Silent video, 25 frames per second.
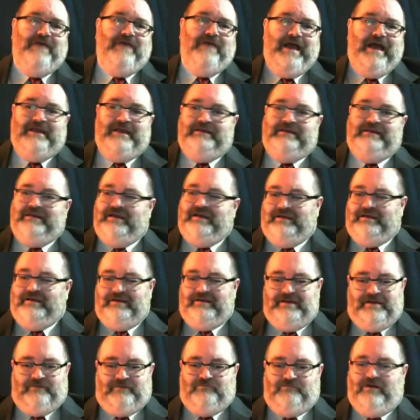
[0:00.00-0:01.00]
had to
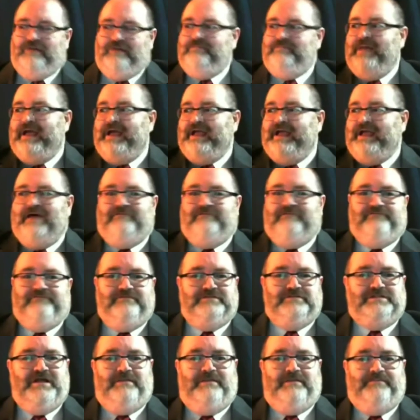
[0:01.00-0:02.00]
run back out for
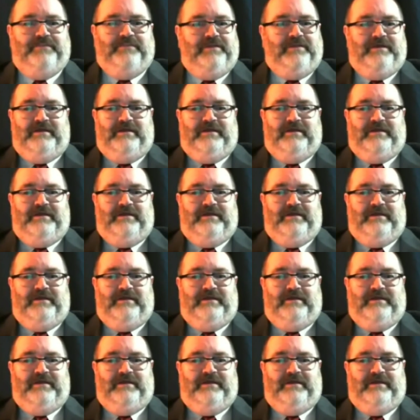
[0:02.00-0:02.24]
something,